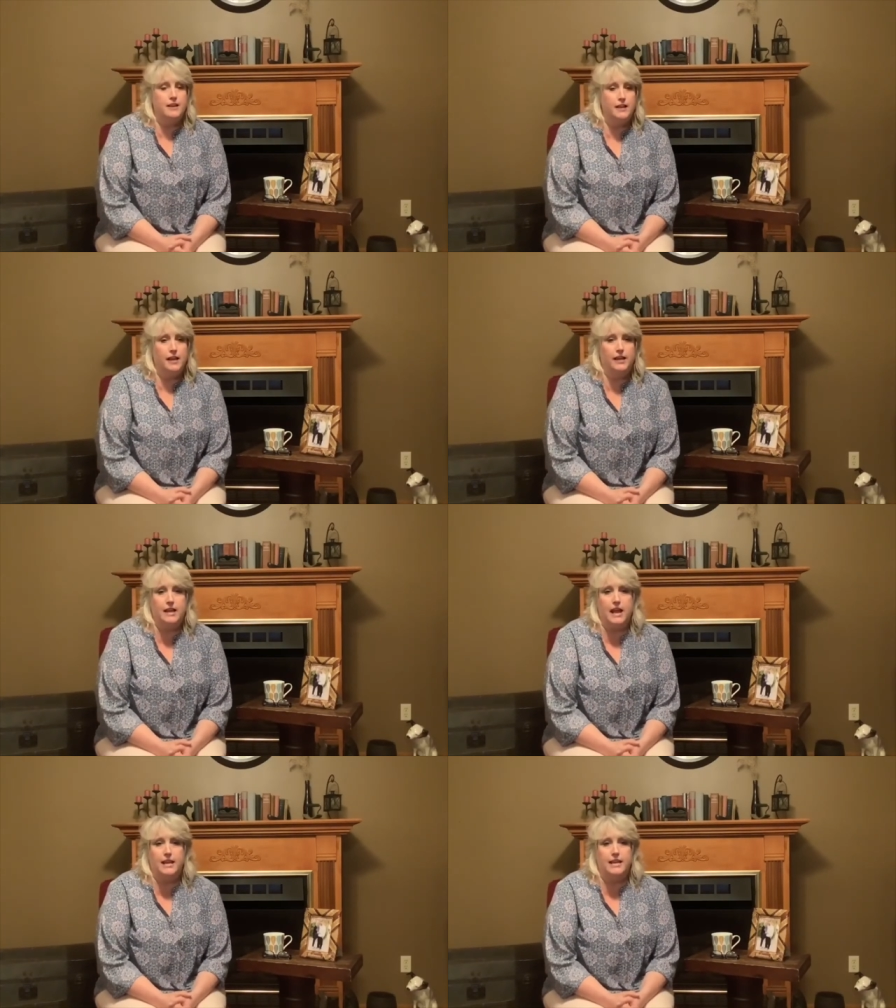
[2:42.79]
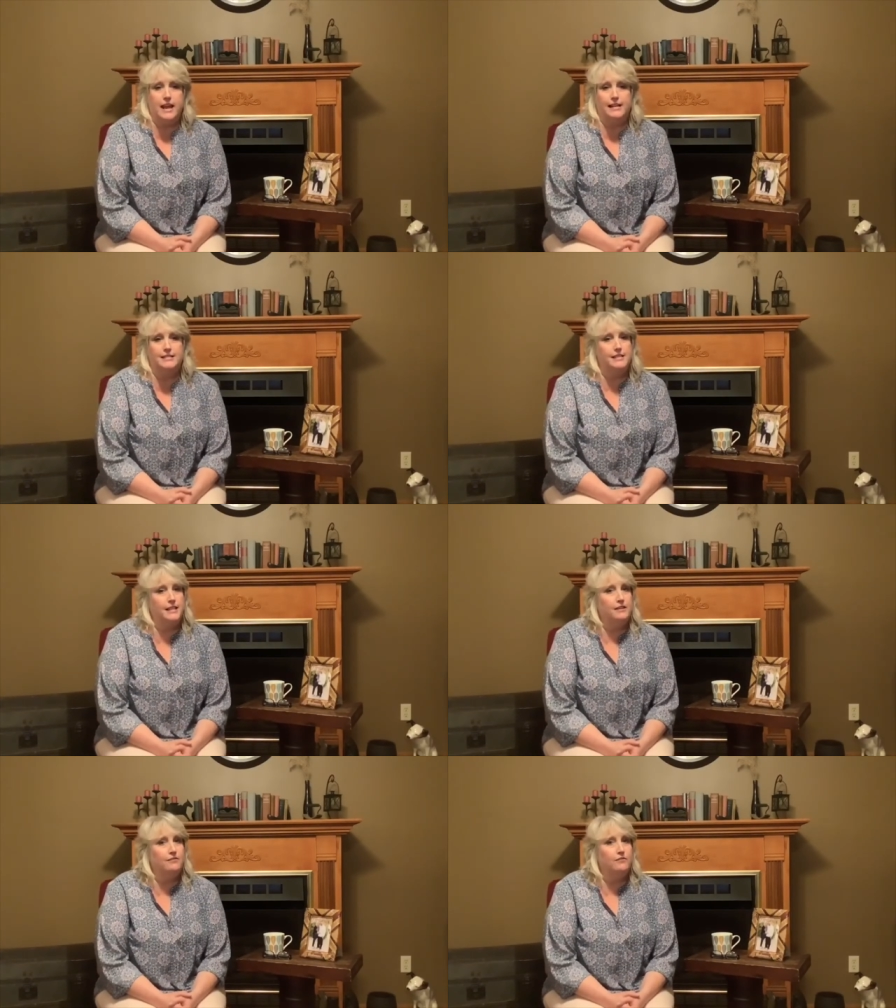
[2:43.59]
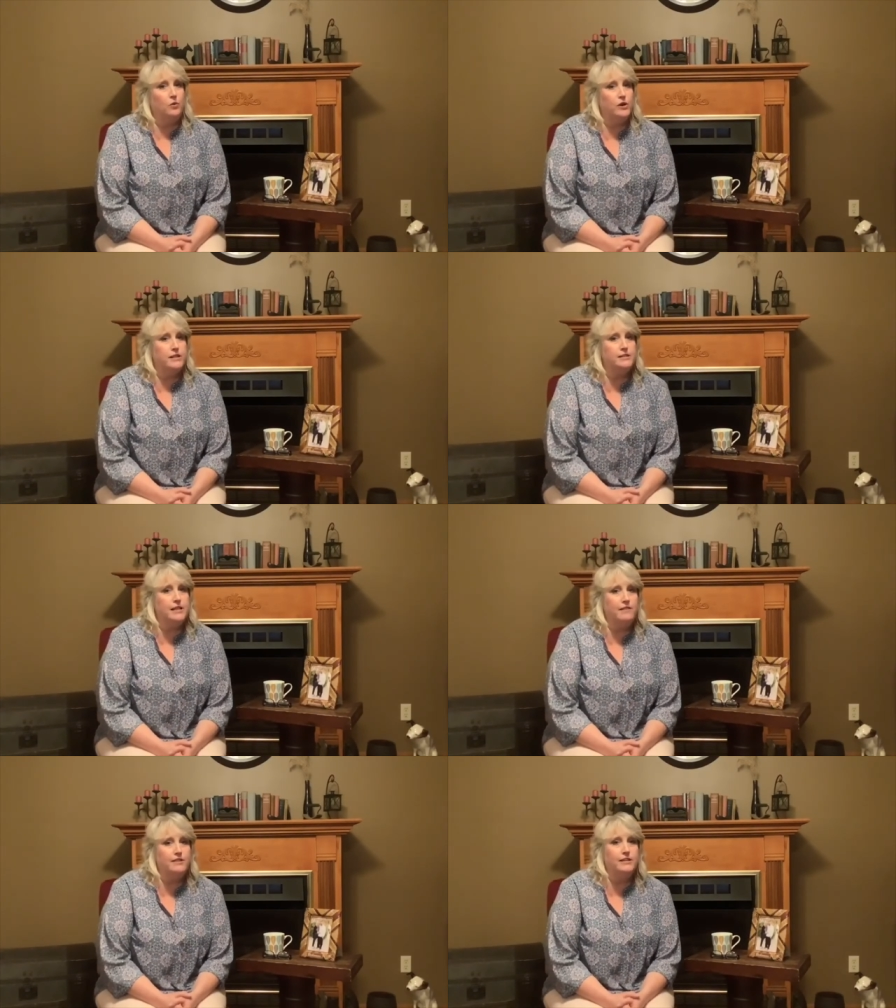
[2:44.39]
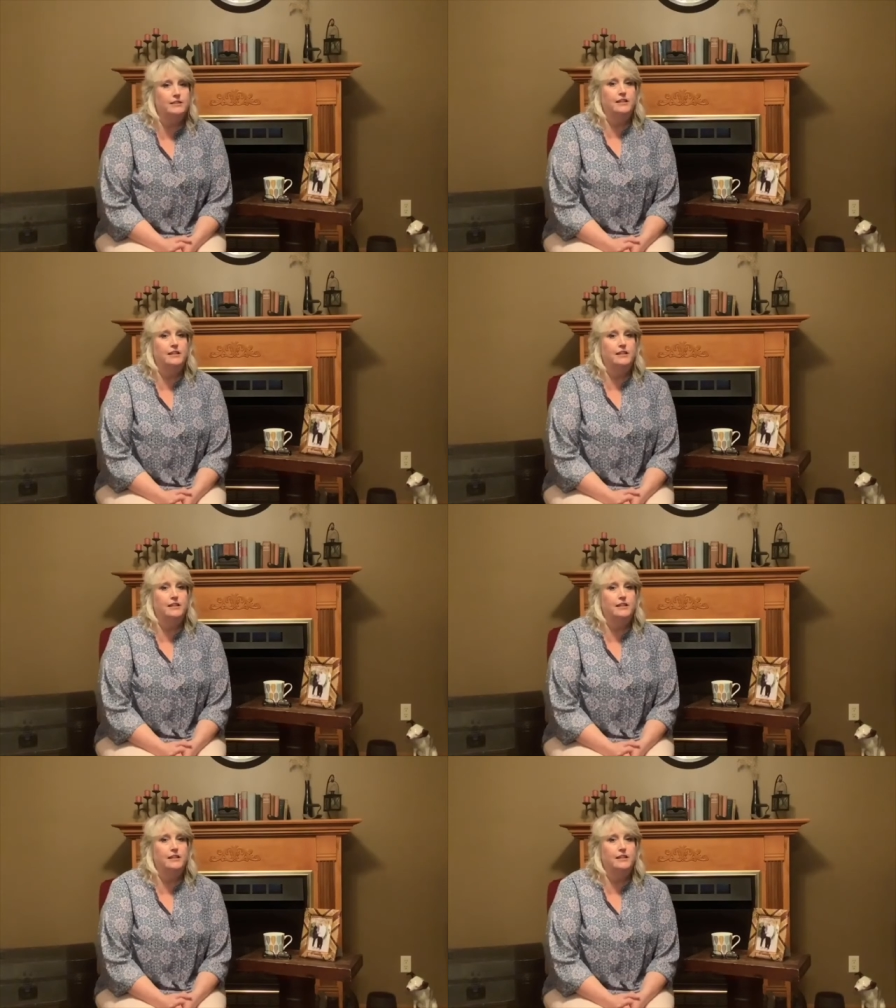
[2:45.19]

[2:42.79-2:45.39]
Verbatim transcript: In 1947,